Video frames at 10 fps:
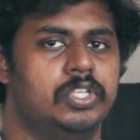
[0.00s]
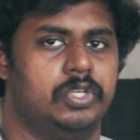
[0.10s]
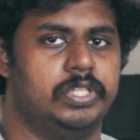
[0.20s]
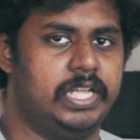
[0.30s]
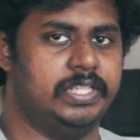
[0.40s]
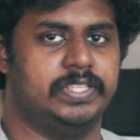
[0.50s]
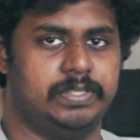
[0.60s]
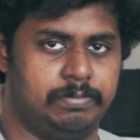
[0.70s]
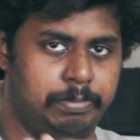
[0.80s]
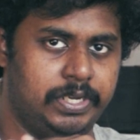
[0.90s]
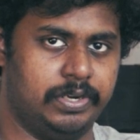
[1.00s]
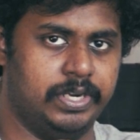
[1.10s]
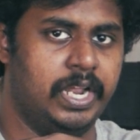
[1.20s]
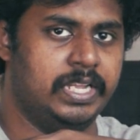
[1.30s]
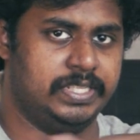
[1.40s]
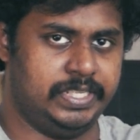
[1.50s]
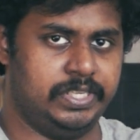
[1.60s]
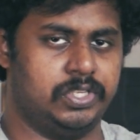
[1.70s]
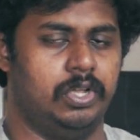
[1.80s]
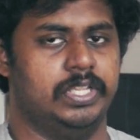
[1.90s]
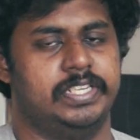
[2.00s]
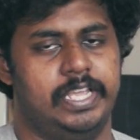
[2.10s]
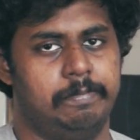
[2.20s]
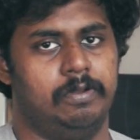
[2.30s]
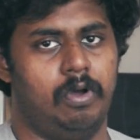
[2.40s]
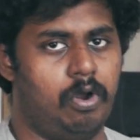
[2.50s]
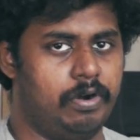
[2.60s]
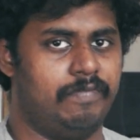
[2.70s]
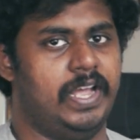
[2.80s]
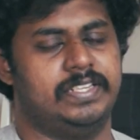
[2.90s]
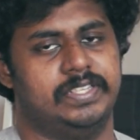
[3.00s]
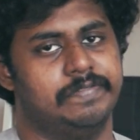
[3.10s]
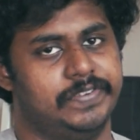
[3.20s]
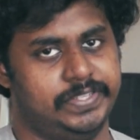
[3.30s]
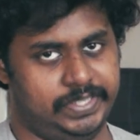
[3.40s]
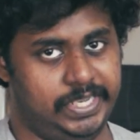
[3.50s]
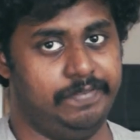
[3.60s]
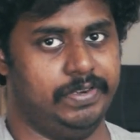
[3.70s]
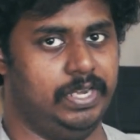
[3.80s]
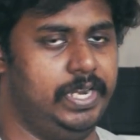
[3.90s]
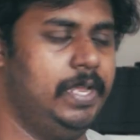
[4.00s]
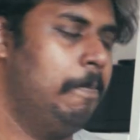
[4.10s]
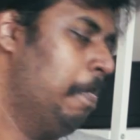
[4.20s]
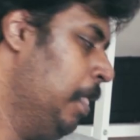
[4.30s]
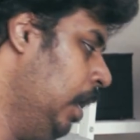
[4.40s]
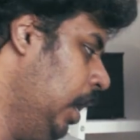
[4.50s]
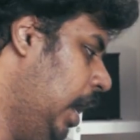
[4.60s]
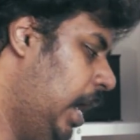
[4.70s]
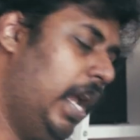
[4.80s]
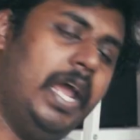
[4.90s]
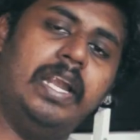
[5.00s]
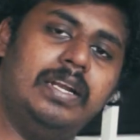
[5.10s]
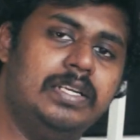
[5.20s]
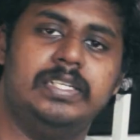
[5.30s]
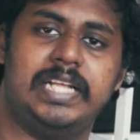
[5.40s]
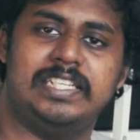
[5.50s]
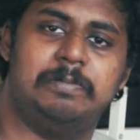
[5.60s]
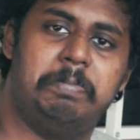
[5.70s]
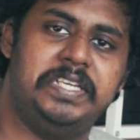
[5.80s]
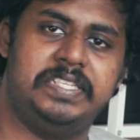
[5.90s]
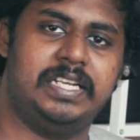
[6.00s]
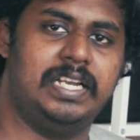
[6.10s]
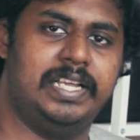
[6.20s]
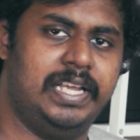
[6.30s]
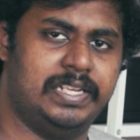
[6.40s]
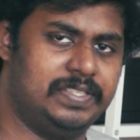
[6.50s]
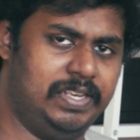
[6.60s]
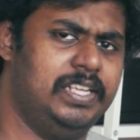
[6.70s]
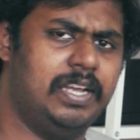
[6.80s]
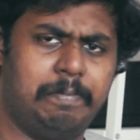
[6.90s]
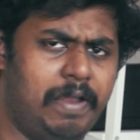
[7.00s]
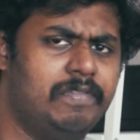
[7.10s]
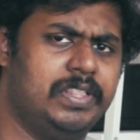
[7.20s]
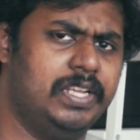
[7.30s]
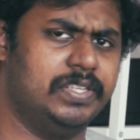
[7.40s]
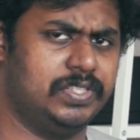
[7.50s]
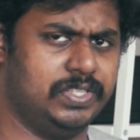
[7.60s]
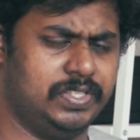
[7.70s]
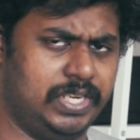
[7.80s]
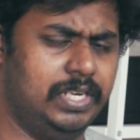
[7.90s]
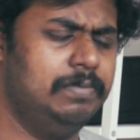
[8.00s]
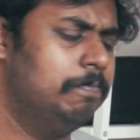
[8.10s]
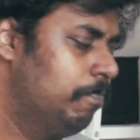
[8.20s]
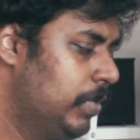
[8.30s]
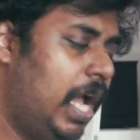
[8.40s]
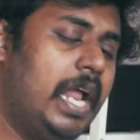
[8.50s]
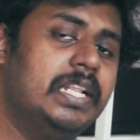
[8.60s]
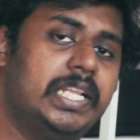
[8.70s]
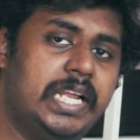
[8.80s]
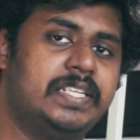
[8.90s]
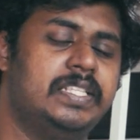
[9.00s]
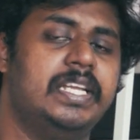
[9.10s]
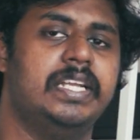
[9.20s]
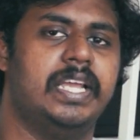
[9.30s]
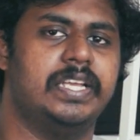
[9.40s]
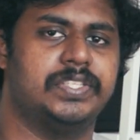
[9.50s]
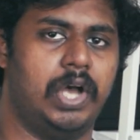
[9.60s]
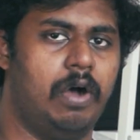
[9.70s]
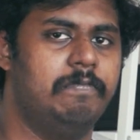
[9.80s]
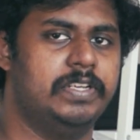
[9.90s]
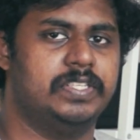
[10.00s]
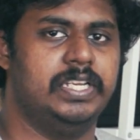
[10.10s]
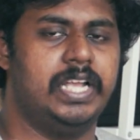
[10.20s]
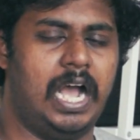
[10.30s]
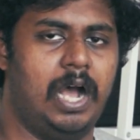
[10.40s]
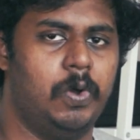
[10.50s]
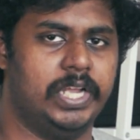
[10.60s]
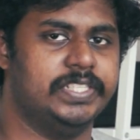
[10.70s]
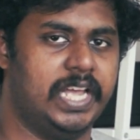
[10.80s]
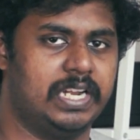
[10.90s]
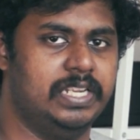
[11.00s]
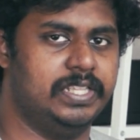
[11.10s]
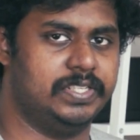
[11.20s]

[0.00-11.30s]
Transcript: so that the speaker sits on a table or a flat surface evenly. And that's basically it. Setting up everything is just done. And the next thing is obviously how exactly the